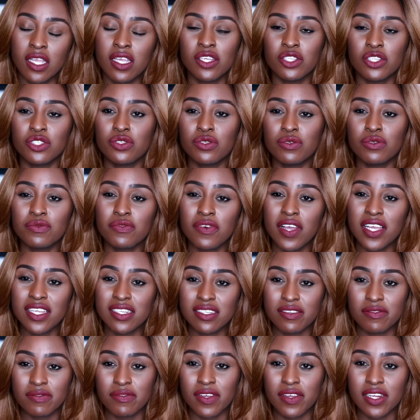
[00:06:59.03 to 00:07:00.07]
Do you
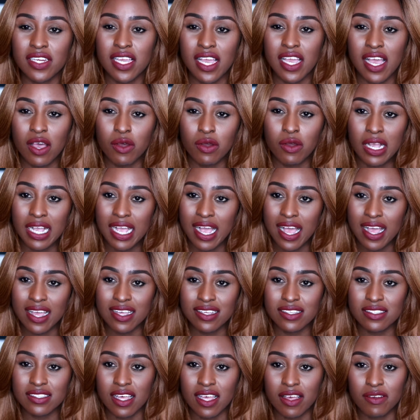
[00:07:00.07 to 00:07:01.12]
find it funny how
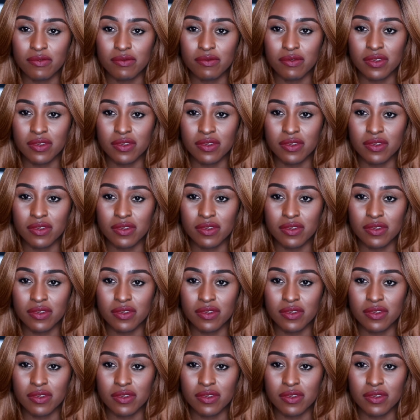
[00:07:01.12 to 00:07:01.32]
guys have